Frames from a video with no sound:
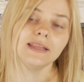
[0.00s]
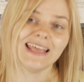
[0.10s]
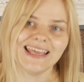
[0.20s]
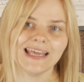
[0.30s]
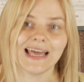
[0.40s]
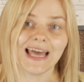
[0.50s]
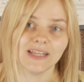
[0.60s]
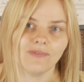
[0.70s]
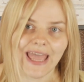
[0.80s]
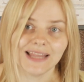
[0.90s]
taking
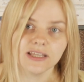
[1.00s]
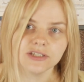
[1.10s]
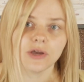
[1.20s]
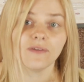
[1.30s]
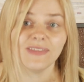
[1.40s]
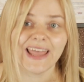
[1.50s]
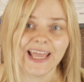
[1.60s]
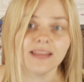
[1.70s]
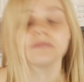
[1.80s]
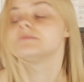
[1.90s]
advantage of
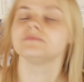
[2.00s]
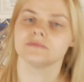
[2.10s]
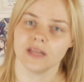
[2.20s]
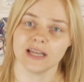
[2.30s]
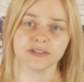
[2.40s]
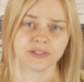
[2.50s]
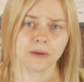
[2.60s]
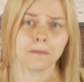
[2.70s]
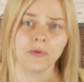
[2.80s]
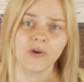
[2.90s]
that at
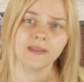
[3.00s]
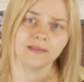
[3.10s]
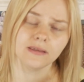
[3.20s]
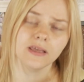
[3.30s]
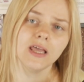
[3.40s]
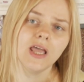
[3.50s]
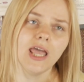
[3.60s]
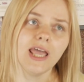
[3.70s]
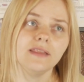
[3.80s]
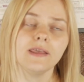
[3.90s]
some point,
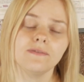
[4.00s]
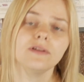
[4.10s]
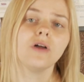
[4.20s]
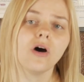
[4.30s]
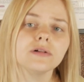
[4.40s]
and they will